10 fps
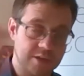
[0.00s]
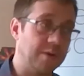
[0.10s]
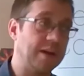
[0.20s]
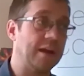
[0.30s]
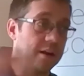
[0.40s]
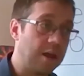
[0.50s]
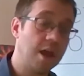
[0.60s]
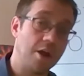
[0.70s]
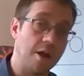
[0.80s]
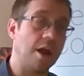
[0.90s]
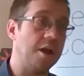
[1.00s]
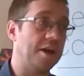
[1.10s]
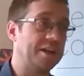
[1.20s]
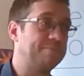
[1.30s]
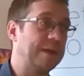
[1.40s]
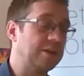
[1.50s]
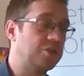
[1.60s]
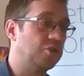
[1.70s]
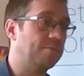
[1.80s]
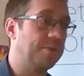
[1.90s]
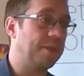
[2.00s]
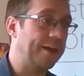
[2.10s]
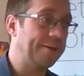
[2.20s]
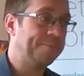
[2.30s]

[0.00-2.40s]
So again, a nice big jump there.